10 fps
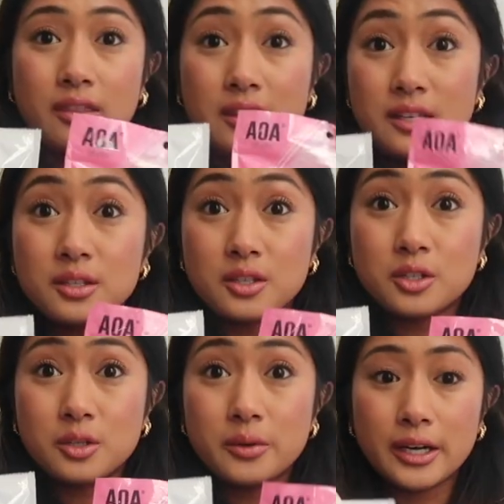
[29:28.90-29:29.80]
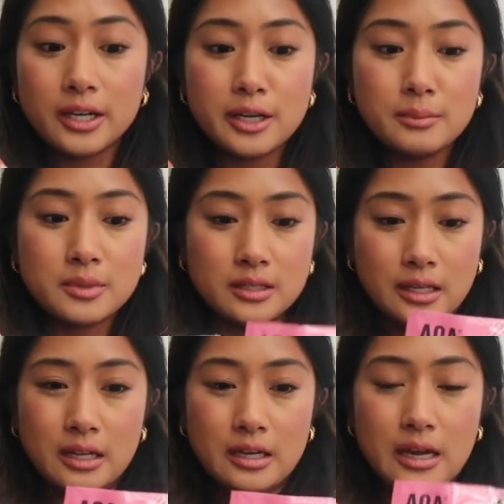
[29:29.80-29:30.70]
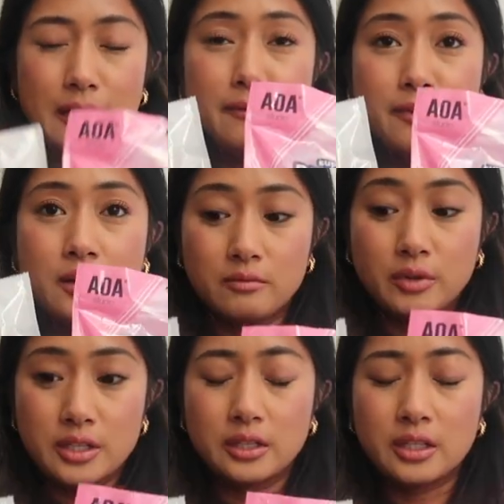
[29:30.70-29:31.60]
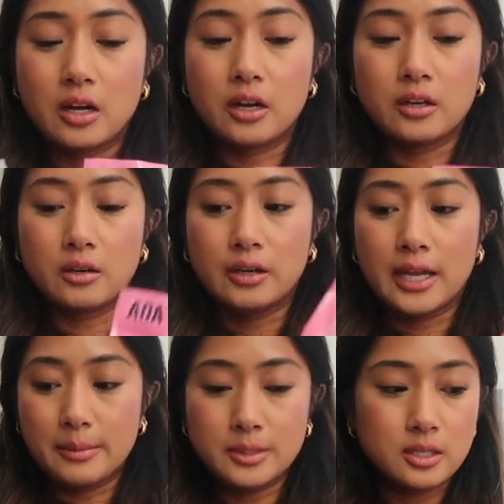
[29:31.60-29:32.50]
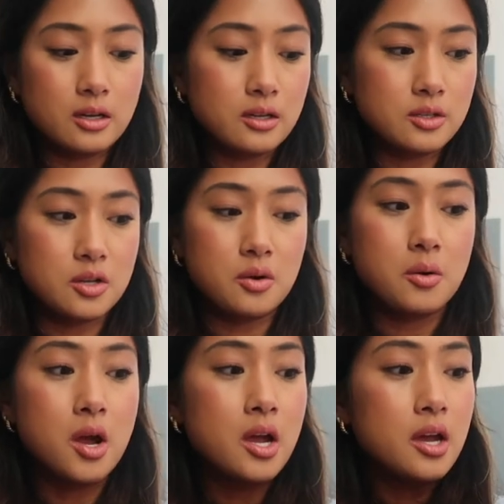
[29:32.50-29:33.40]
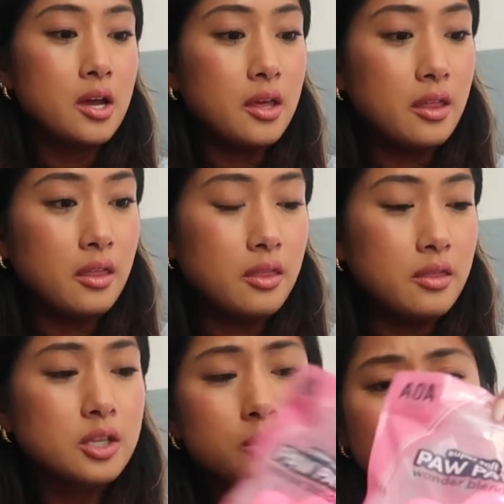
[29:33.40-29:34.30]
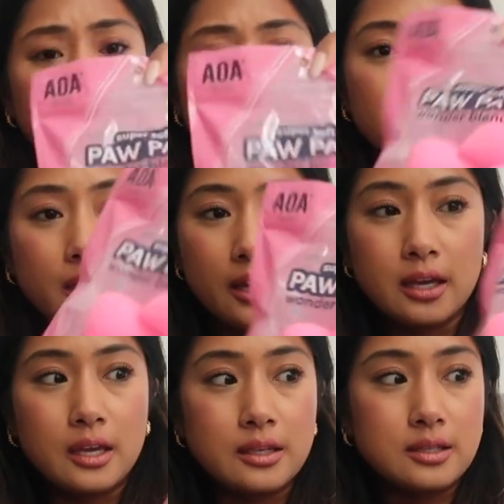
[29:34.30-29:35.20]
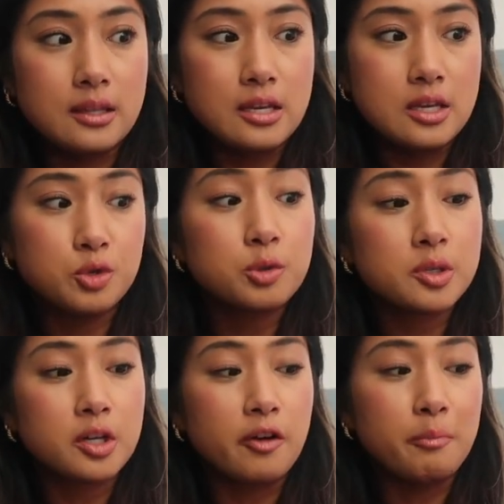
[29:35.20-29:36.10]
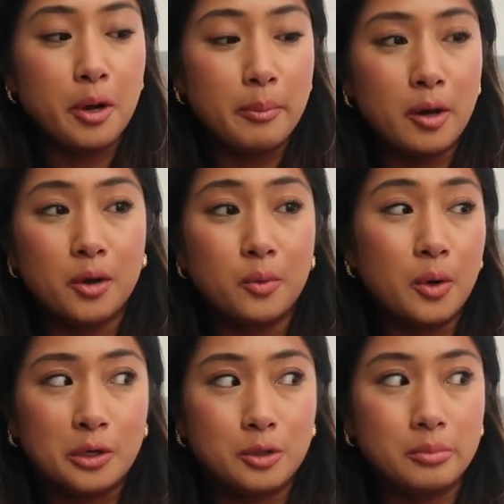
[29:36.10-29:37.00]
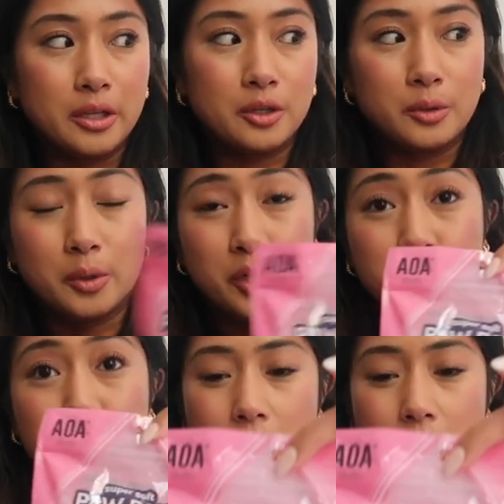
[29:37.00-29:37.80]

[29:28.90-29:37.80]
these two items that I've recently got on Amazon. So this one is the Super Soft Paw Paw Wonder Blender, which